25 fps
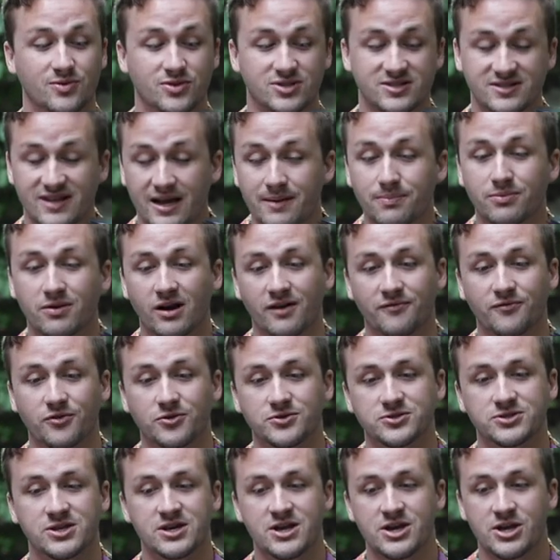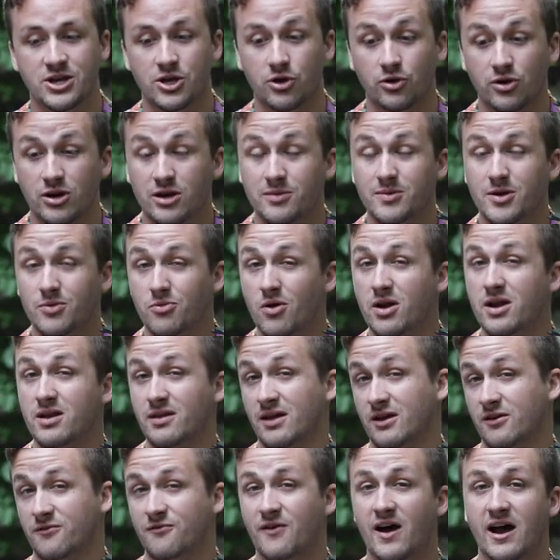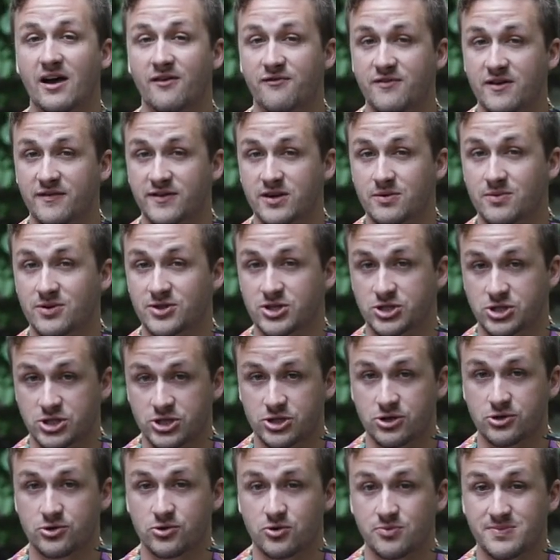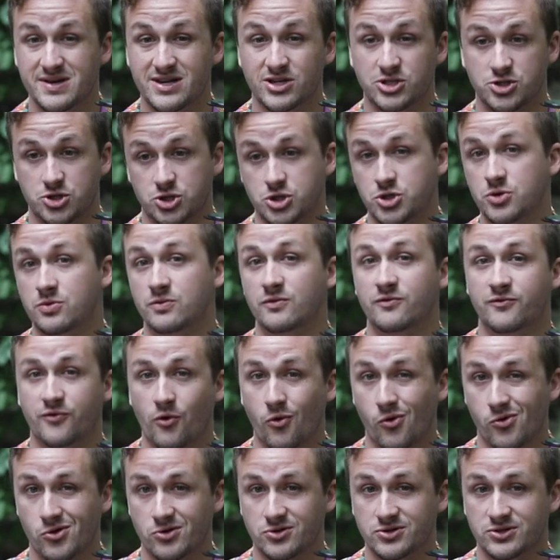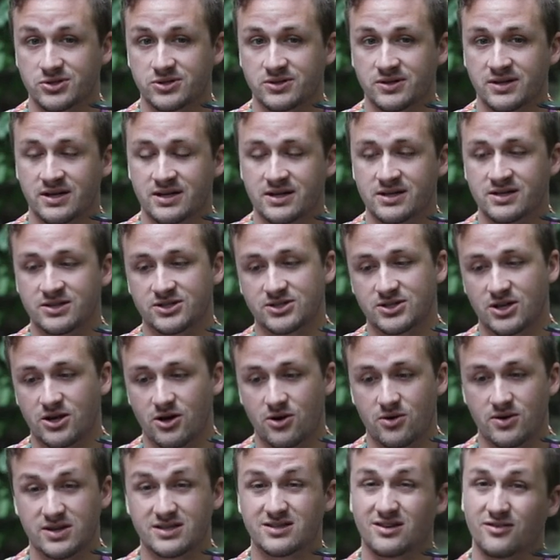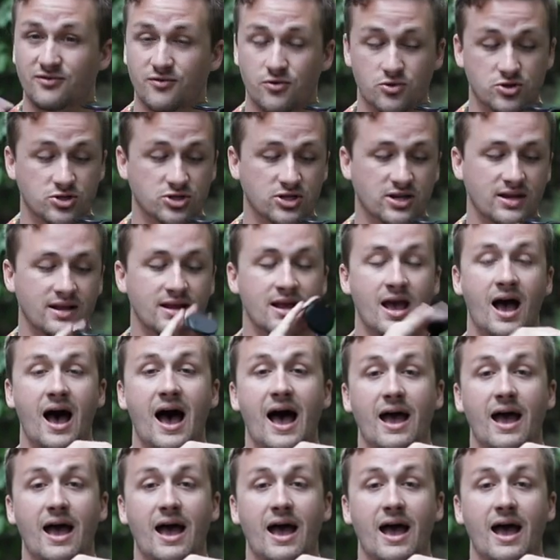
With sniper rifles, you need to be running like 550 with the 2 because you're shooting 4s, so it's unfortunate.